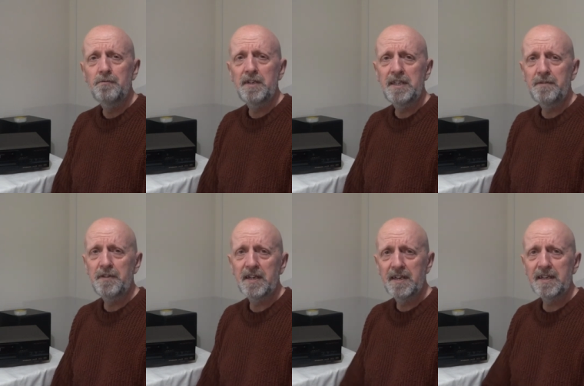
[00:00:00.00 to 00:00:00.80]
really, if
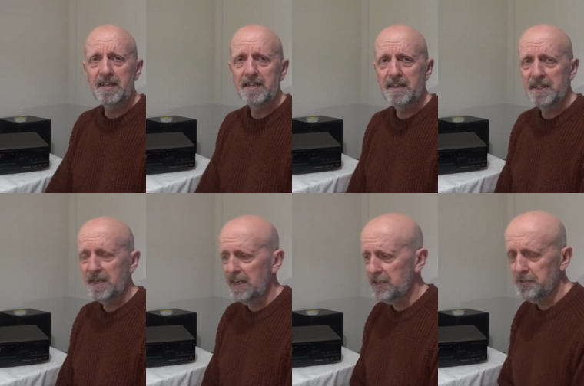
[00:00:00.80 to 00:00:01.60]
you're going to go and get your
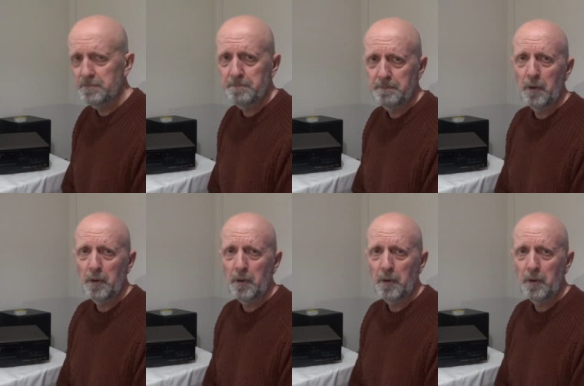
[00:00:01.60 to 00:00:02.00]
collection,